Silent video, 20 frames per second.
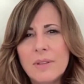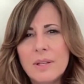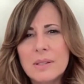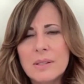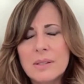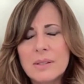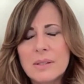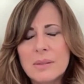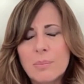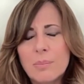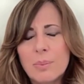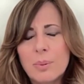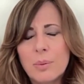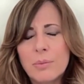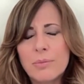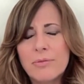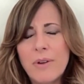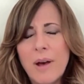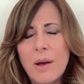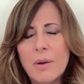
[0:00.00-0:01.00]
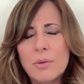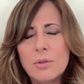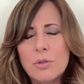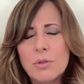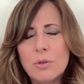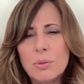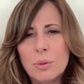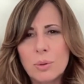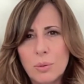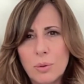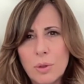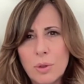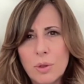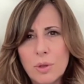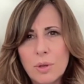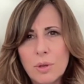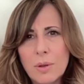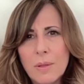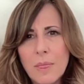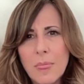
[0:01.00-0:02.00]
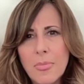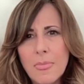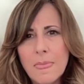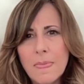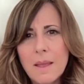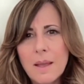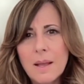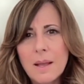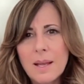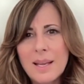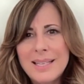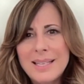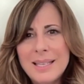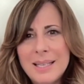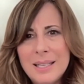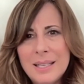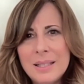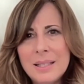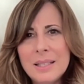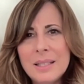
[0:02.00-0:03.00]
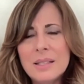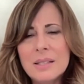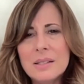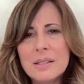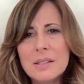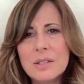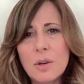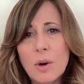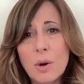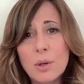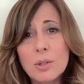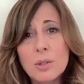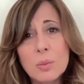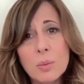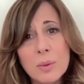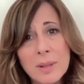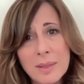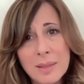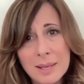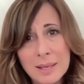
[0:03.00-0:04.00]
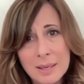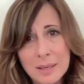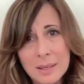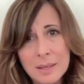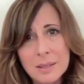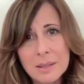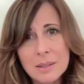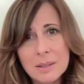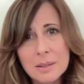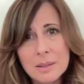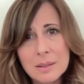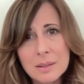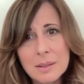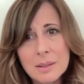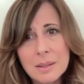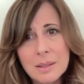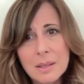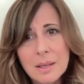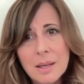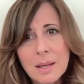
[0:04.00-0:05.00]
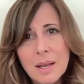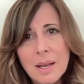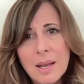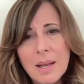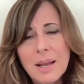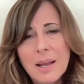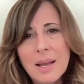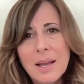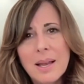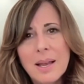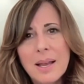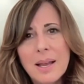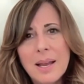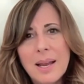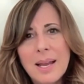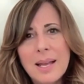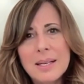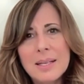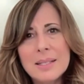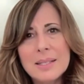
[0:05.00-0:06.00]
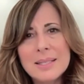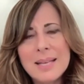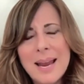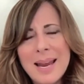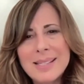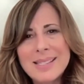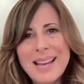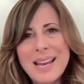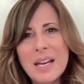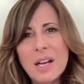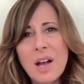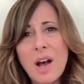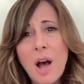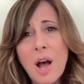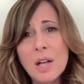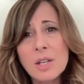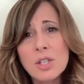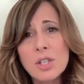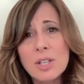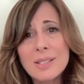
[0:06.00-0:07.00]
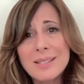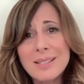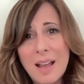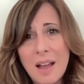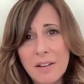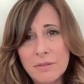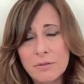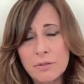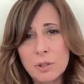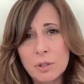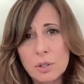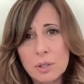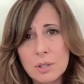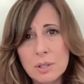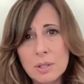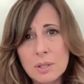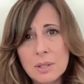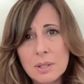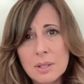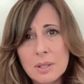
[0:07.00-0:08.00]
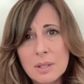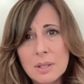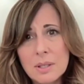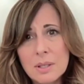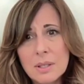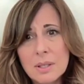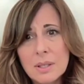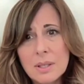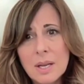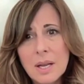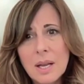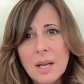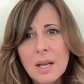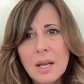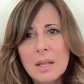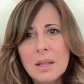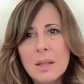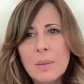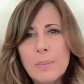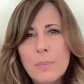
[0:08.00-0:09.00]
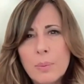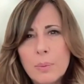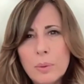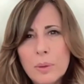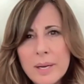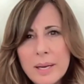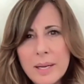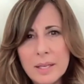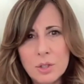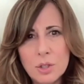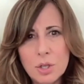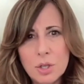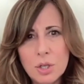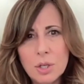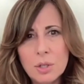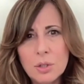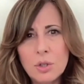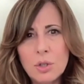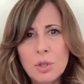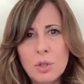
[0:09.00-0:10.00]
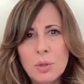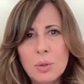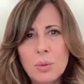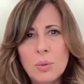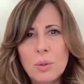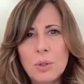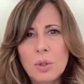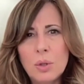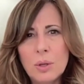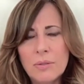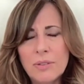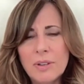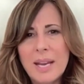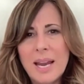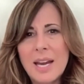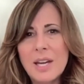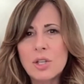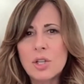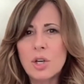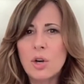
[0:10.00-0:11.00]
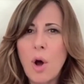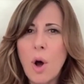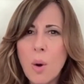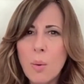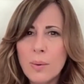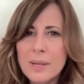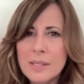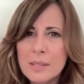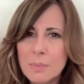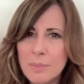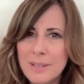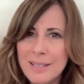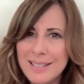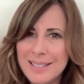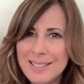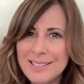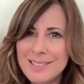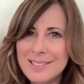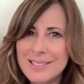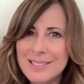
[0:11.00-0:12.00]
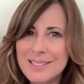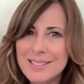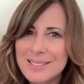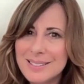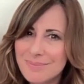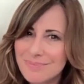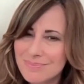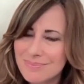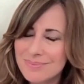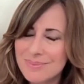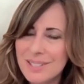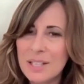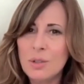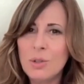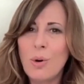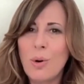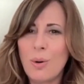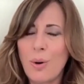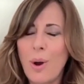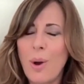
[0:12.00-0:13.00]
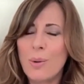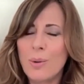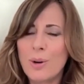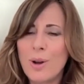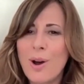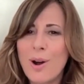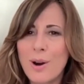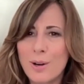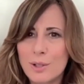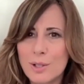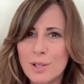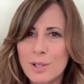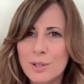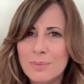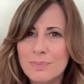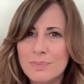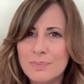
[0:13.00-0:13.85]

this profound truth. Healing starts within, and it takes a conscious effort. The bridge to unification always begins in your own heart.